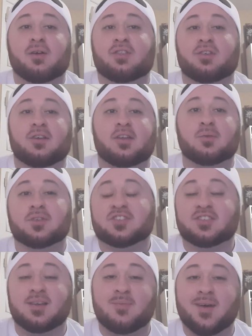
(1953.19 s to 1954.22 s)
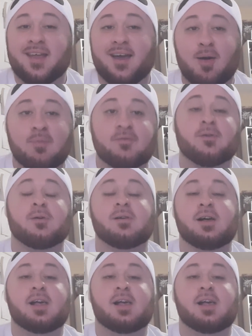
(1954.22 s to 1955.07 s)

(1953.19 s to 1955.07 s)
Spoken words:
thought it was somewhat helpful.